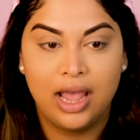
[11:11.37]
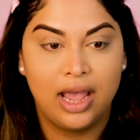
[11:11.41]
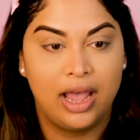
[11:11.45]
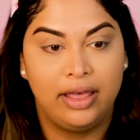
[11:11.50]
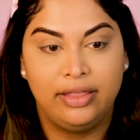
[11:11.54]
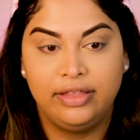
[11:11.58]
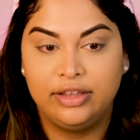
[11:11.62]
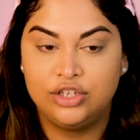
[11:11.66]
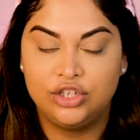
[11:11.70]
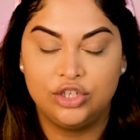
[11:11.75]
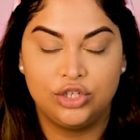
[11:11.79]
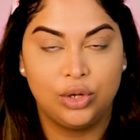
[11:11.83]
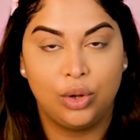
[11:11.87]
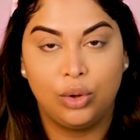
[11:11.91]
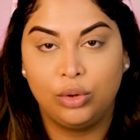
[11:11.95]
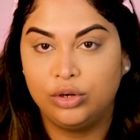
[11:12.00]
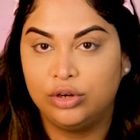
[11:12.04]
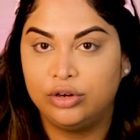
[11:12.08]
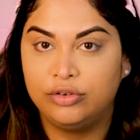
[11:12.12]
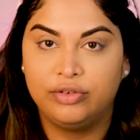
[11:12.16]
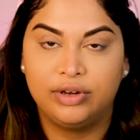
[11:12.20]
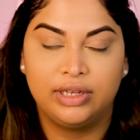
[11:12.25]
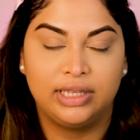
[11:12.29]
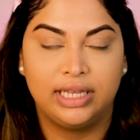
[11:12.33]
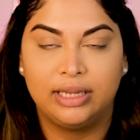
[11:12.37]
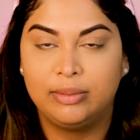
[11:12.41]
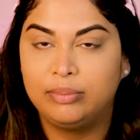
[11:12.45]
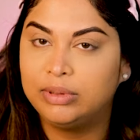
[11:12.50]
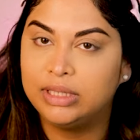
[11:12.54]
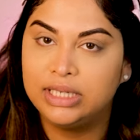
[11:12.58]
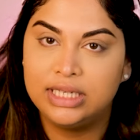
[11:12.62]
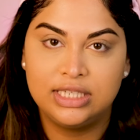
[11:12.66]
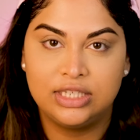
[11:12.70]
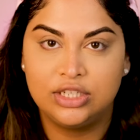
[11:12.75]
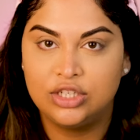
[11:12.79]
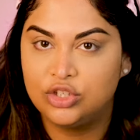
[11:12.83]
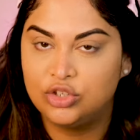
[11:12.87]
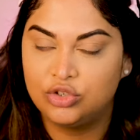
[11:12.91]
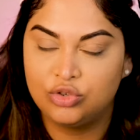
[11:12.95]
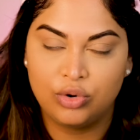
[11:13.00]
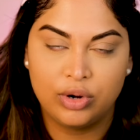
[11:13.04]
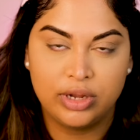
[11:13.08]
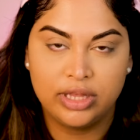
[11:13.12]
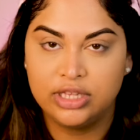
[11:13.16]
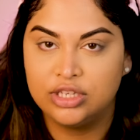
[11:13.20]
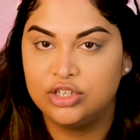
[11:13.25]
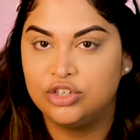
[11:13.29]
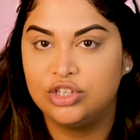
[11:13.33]
And then she told her friend, like, please
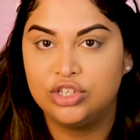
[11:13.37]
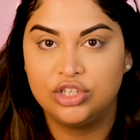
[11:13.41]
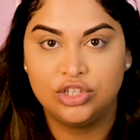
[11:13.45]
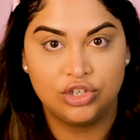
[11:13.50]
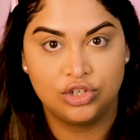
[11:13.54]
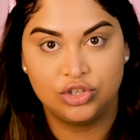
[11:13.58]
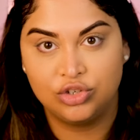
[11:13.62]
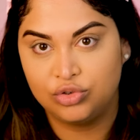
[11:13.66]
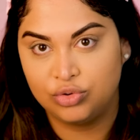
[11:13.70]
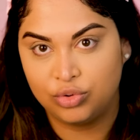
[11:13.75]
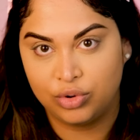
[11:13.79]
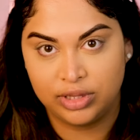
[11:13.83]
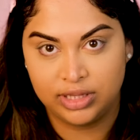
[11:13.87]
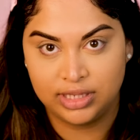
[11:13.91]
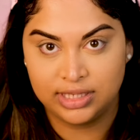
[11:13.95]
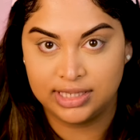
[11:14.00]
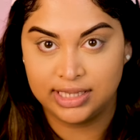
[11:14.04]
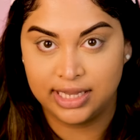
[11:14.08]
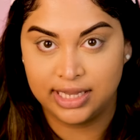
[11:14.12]
destroy this, just destroy this